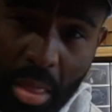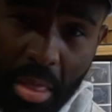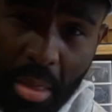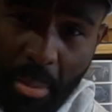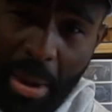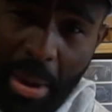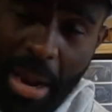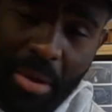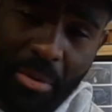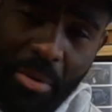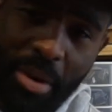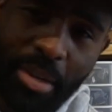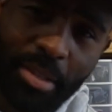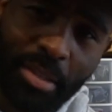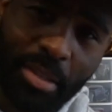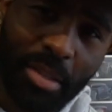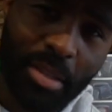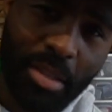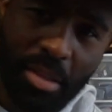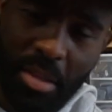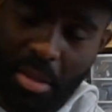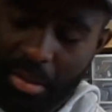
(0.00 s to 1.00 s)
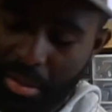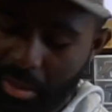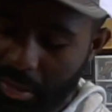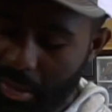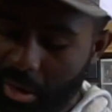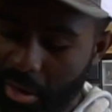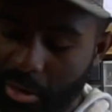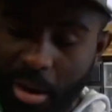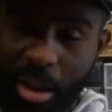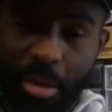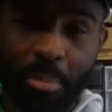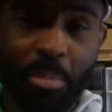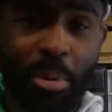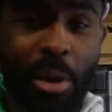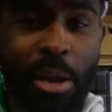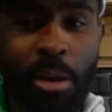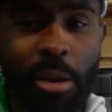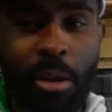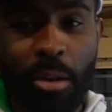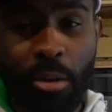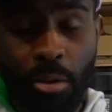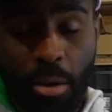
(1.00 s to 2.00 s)
the main reasons that this is a great
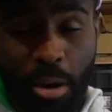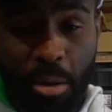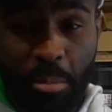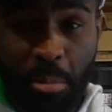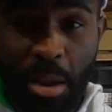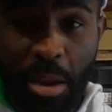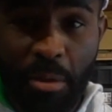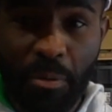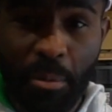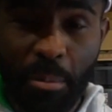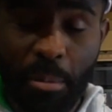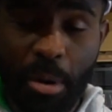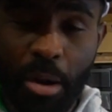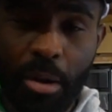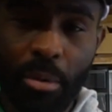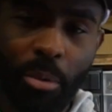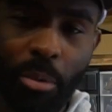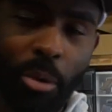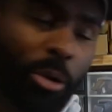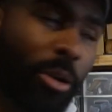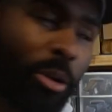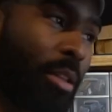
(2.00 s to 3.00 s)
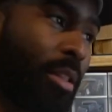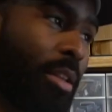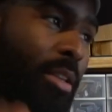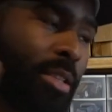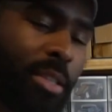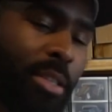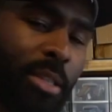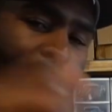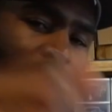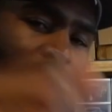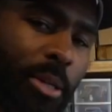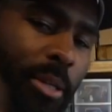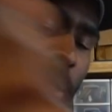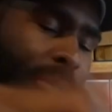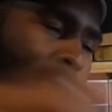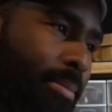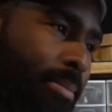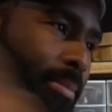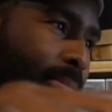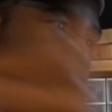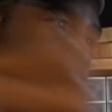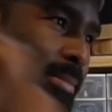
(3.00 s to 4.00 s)
crankbait for muddy water, listen to
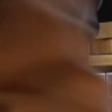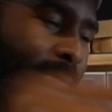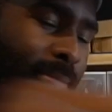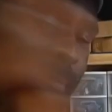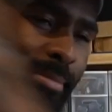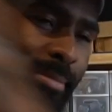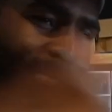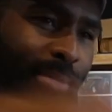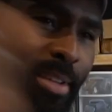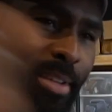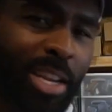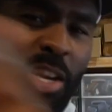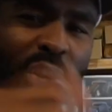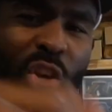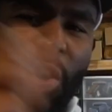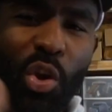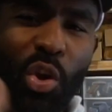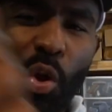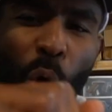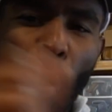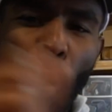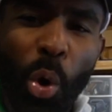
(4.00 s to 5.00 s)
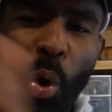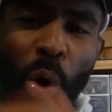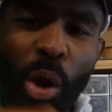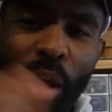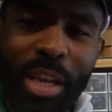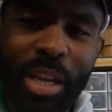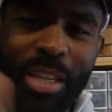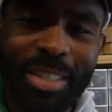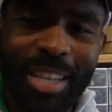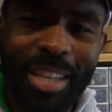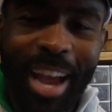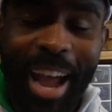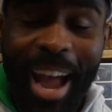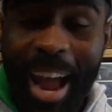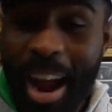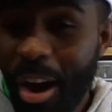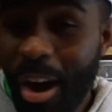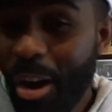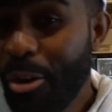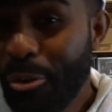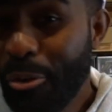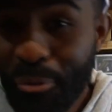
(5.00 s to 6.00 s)
it. Noise.
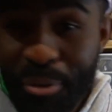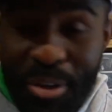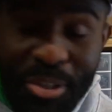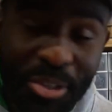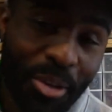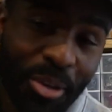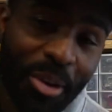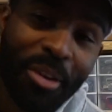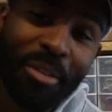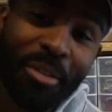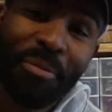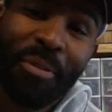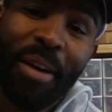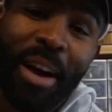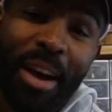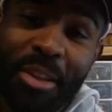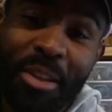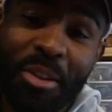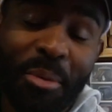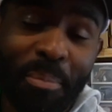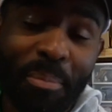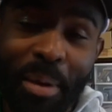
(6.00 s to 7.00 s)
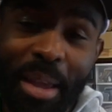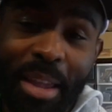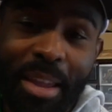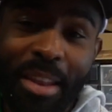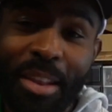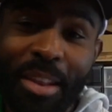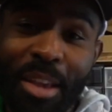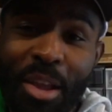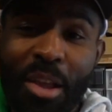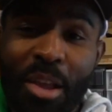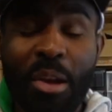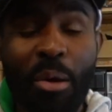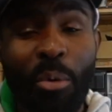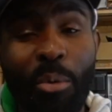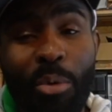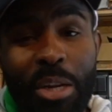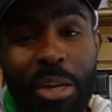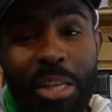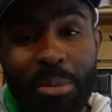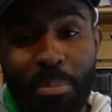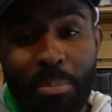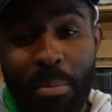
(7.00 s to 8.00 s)
How are fish gonna find your bait
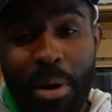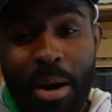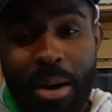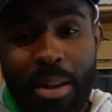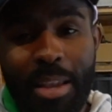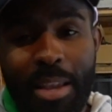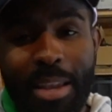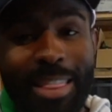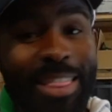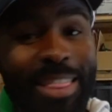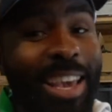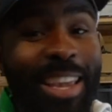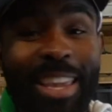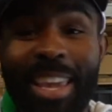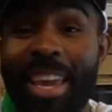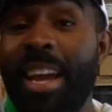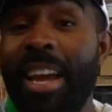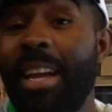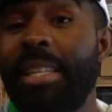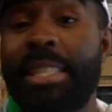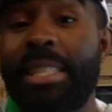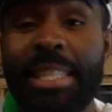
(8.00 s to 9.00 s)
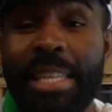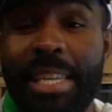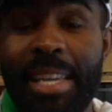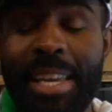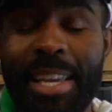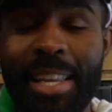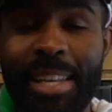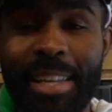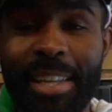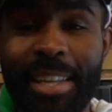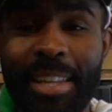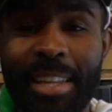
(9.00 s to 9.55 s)
when it's muddy? They can't see it.